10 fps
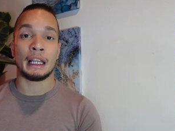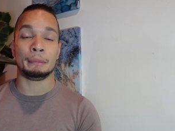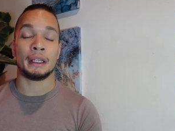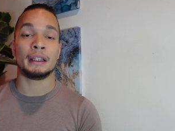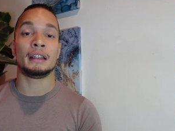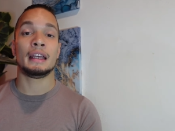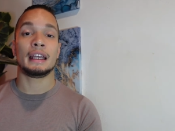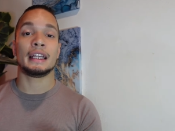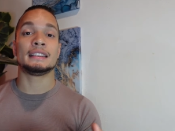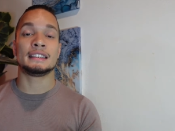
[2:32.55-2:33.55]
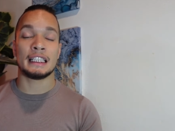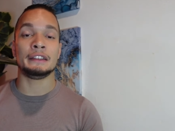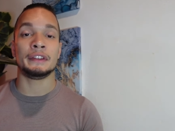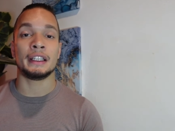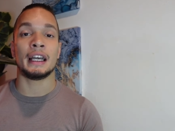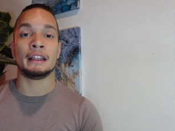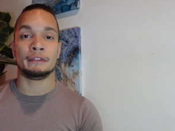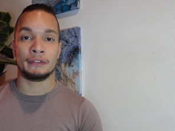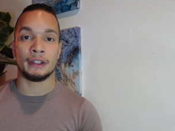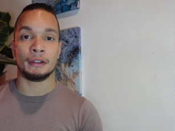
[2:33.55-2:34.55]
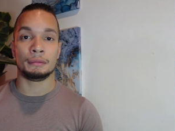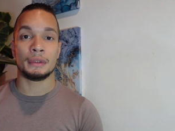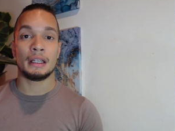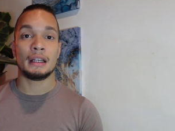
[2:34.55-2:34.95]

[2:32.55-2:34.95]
I mean in TV and film.